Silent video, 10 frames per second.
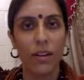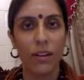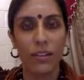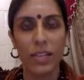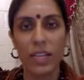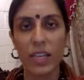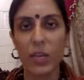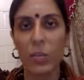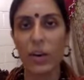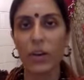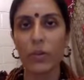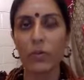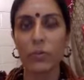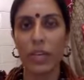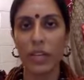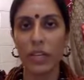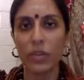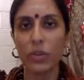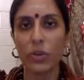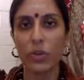thinking about, planning
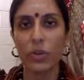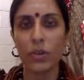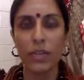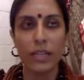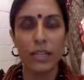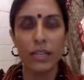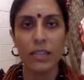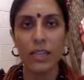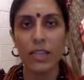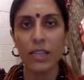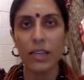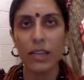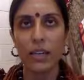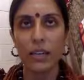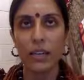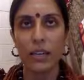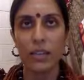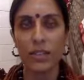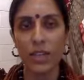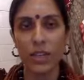for, thinking,
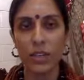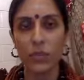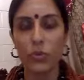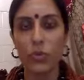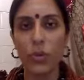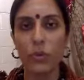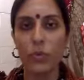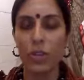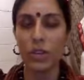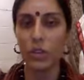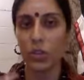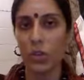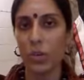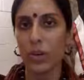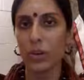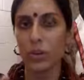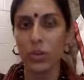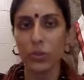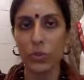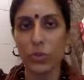deciding for, not sure about in my
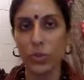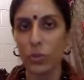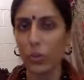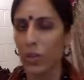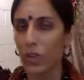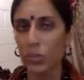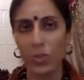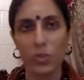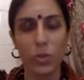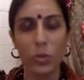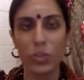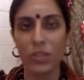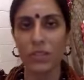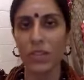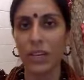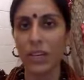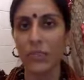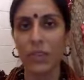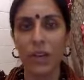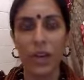future, whatever it was, purpose of life,
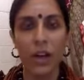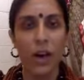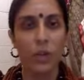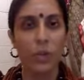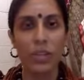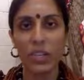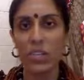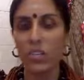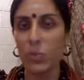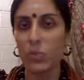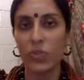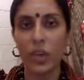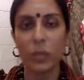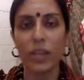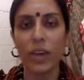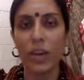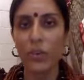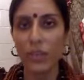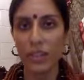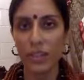relationships, family,
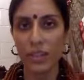everything.